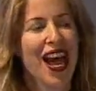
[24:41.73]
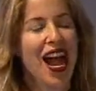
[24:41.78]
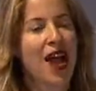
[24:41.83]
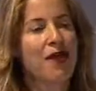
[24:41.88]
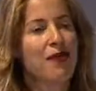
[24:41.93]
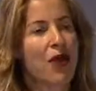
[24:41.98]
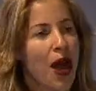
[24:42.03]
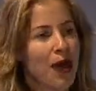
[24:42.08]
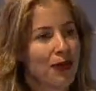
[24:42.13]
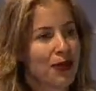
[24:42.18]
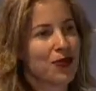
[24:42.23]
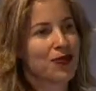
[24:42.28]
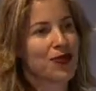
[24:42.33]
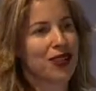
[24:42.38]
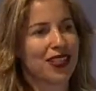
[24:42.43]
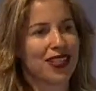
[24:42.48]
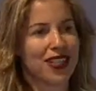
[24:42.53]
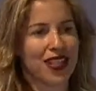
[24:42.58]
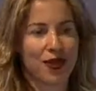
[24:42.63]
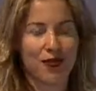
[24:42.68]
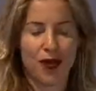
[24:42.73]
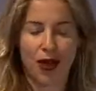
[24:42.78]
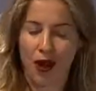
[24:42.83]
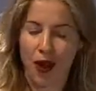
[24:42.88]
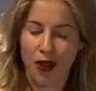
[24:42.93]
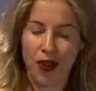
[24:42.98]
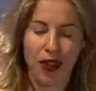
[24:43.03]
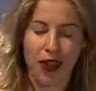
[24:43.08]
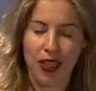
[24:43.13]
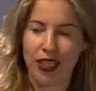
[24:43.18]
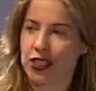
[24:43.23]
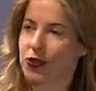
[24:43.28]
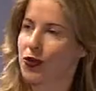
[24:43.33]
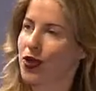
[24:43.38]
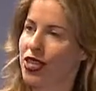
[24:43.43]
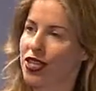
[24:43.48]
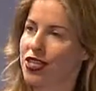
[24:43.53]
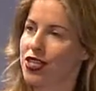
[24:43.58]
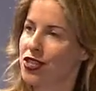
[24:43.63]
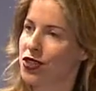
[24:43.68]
I'm optimistic about all the things we can